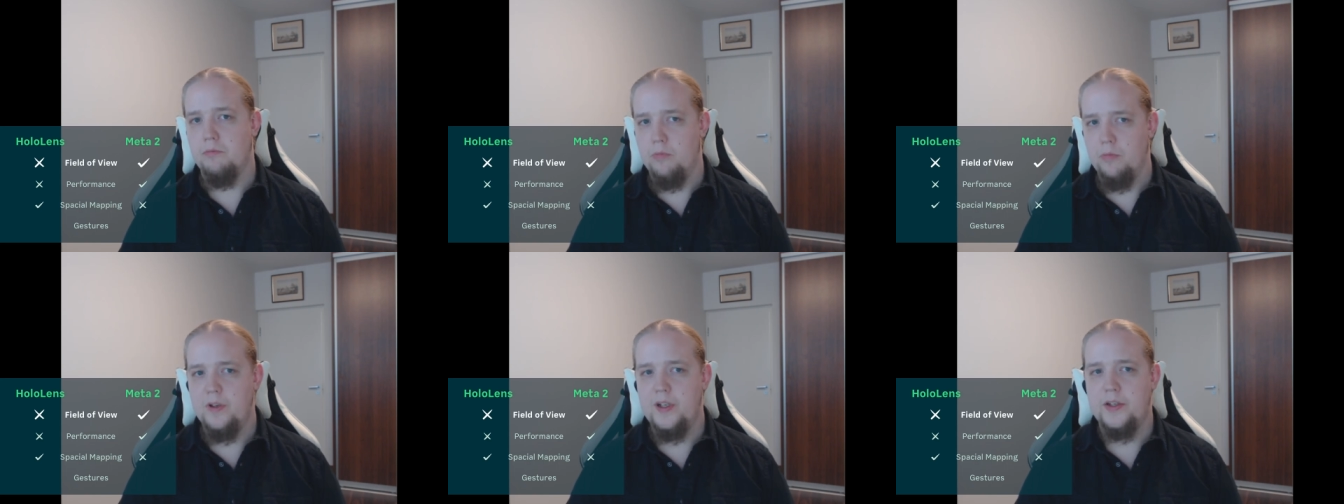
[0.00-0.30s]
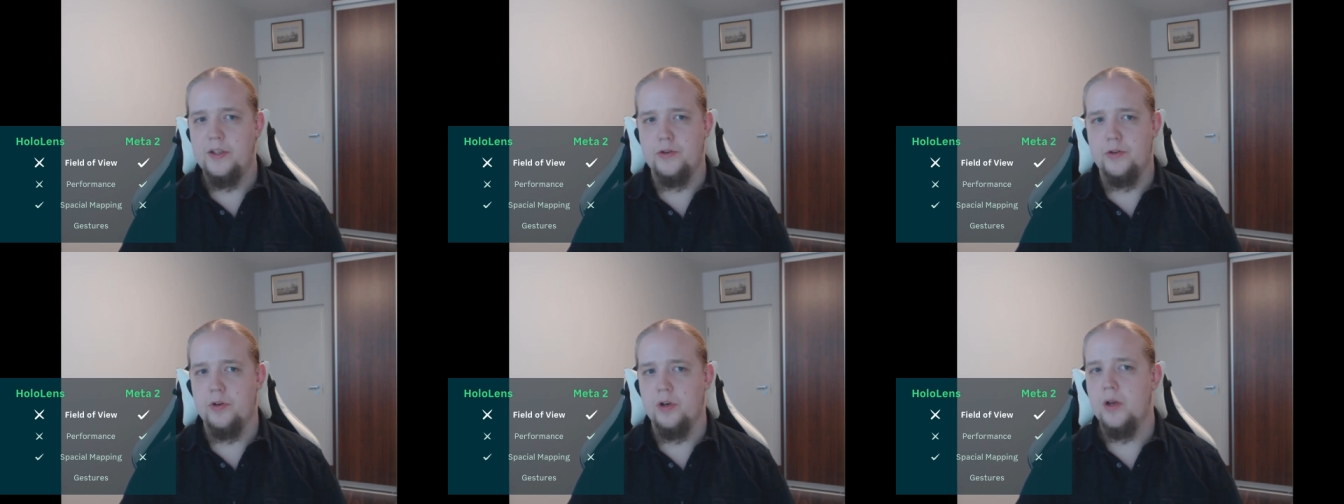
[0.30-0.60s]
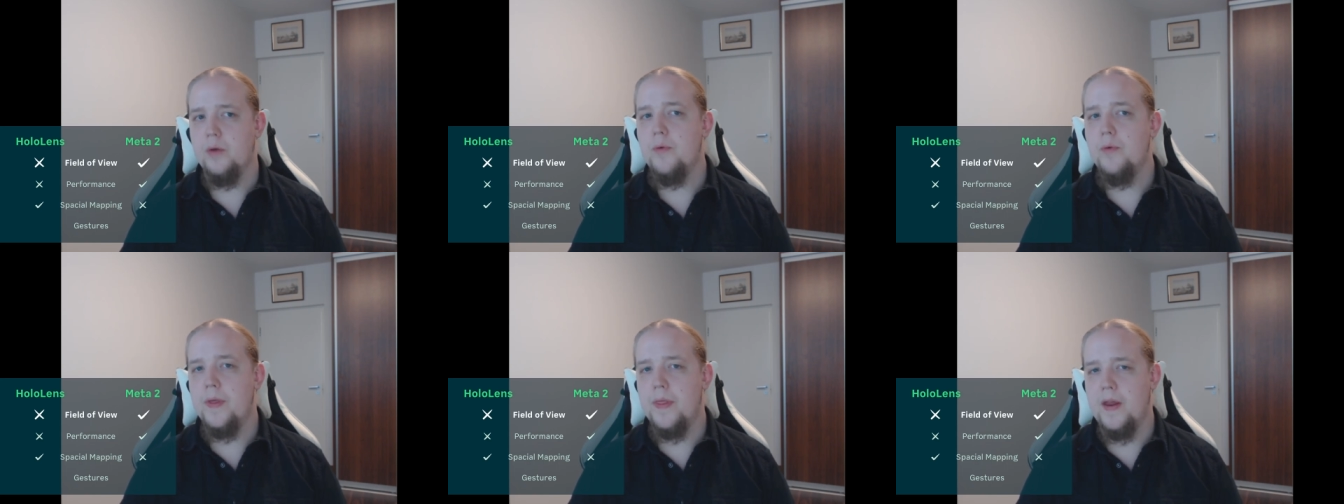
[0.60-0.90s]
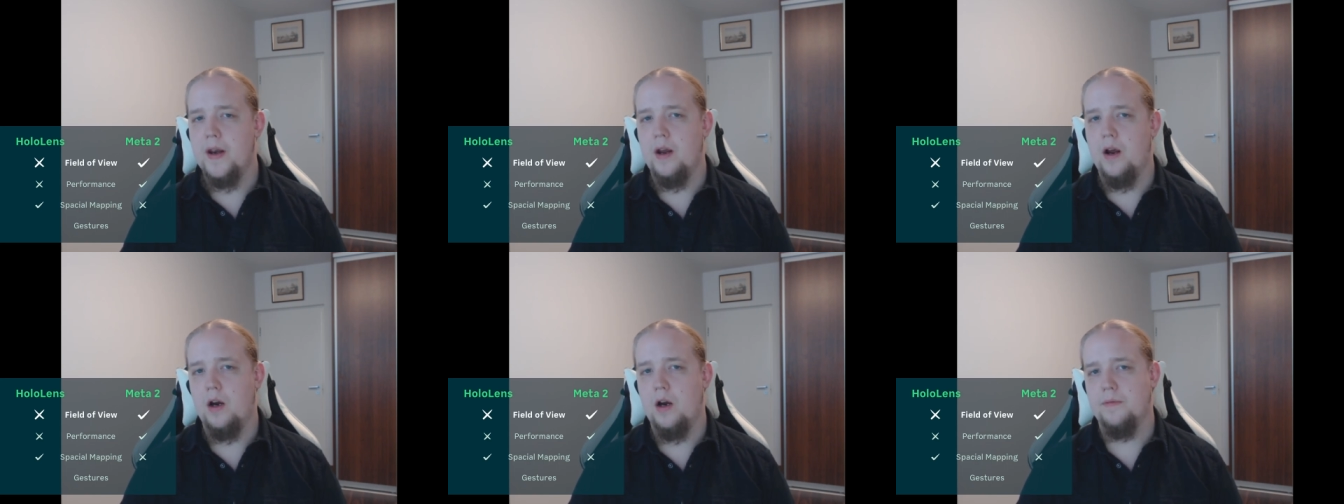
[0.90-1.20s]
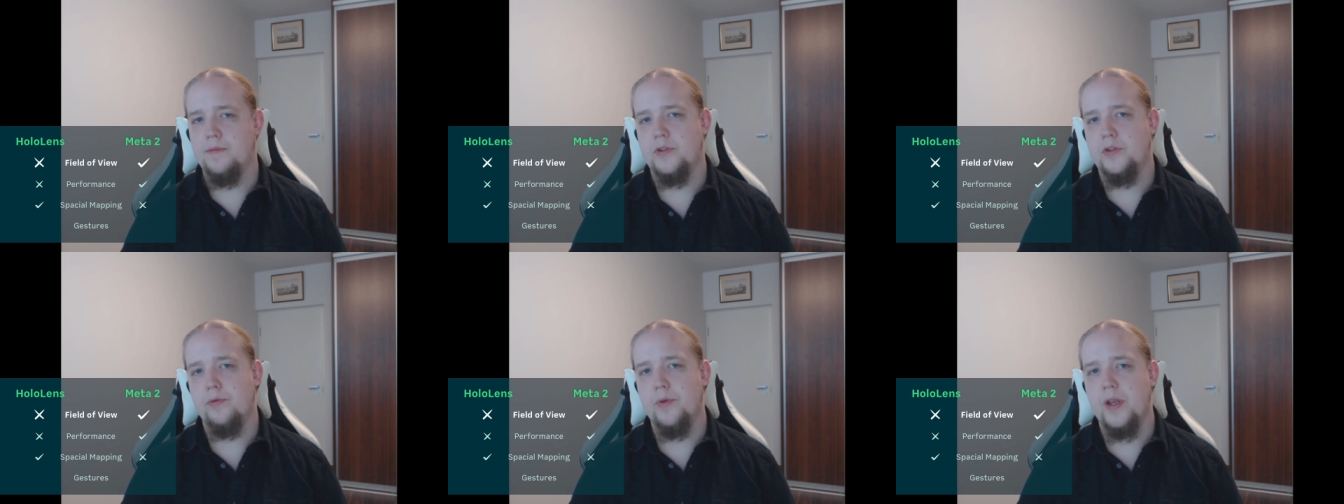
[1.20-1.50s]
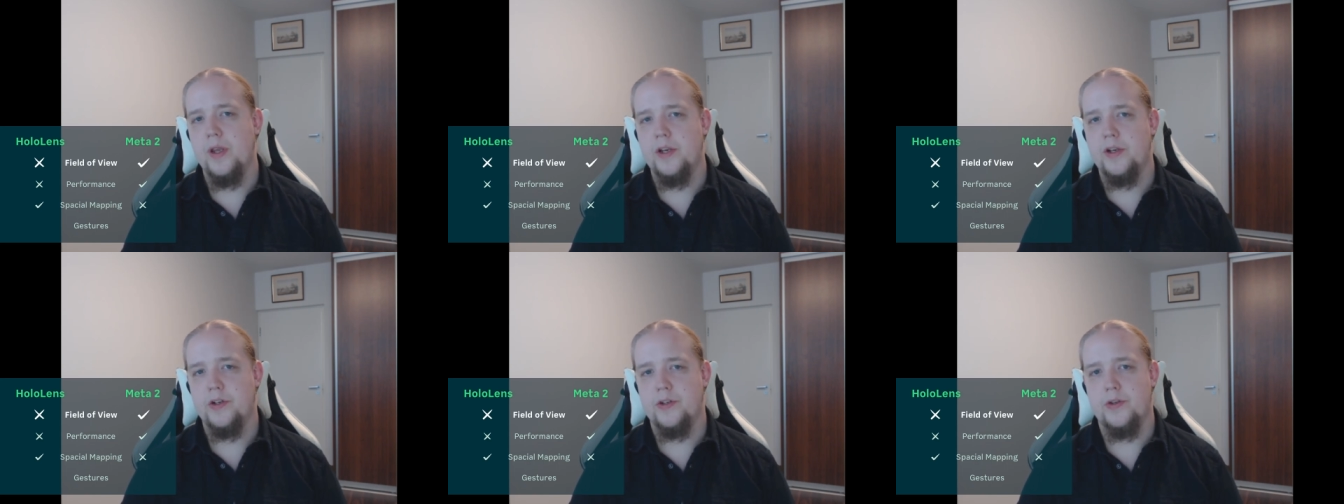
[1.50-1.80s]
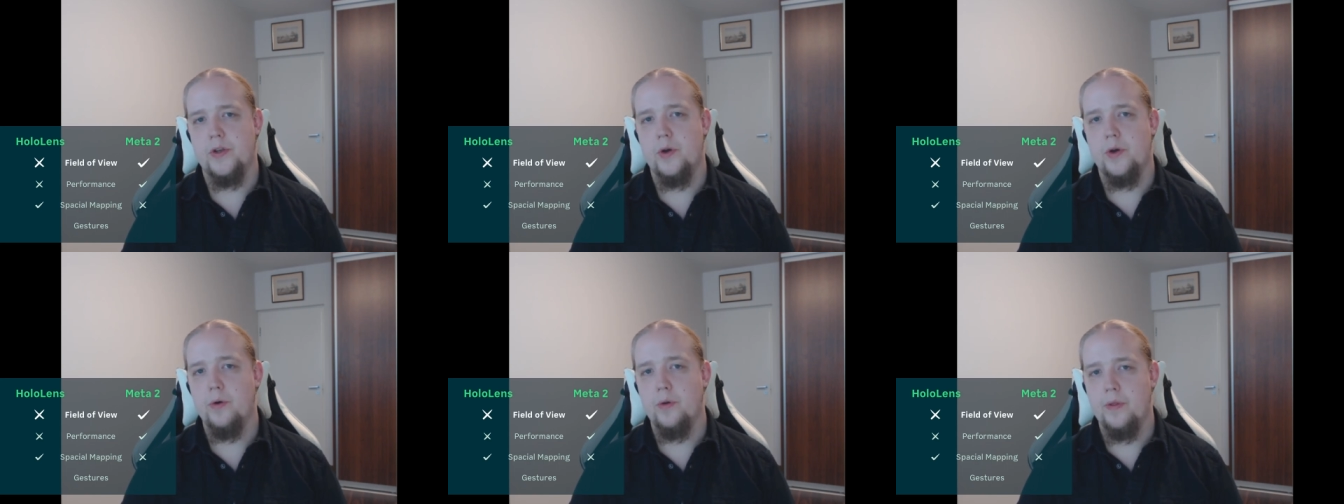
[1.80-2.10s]
literally within arm's reach
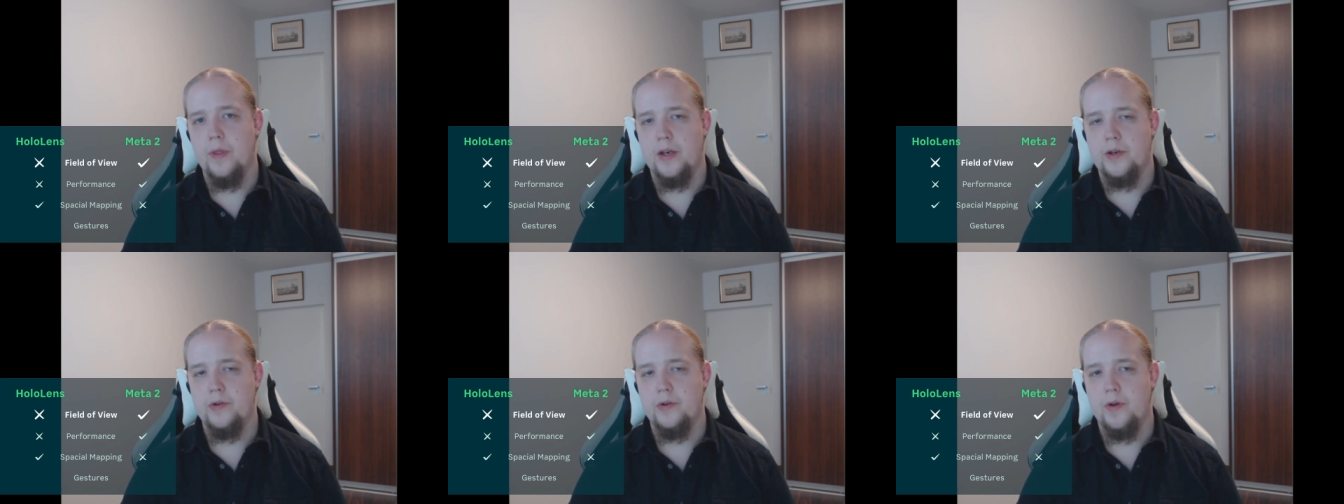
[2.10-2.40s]
so that